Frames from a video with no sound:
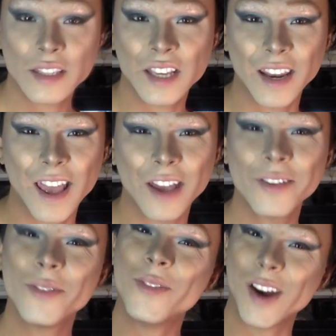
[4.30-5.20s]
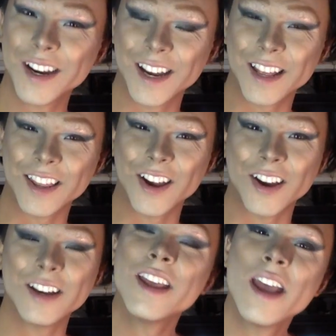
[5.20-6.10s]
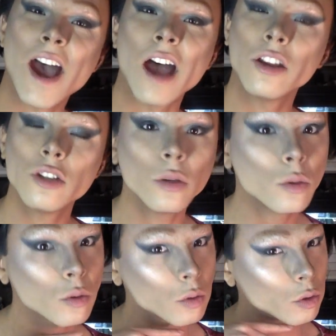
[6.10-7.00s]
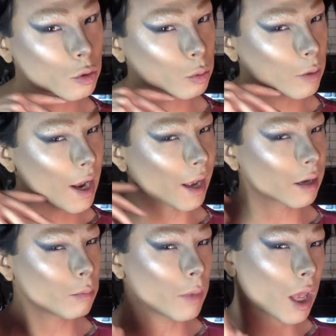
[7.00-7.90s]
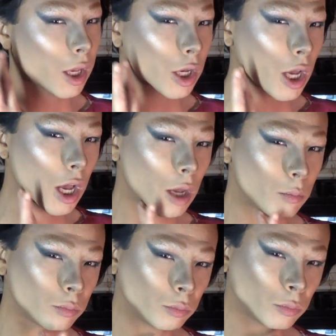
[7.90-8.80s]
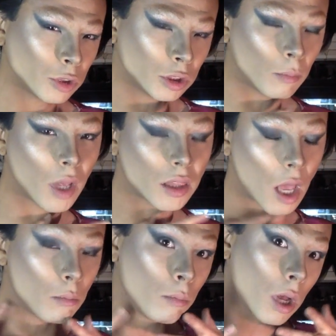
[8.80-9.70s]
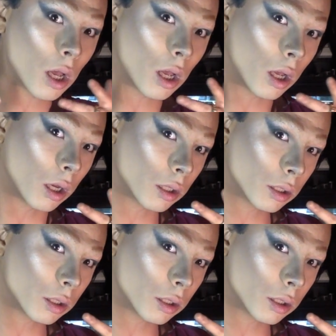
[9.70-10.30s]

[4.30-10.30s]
Today, we're gonna learn how to do drag makeup. Make that mug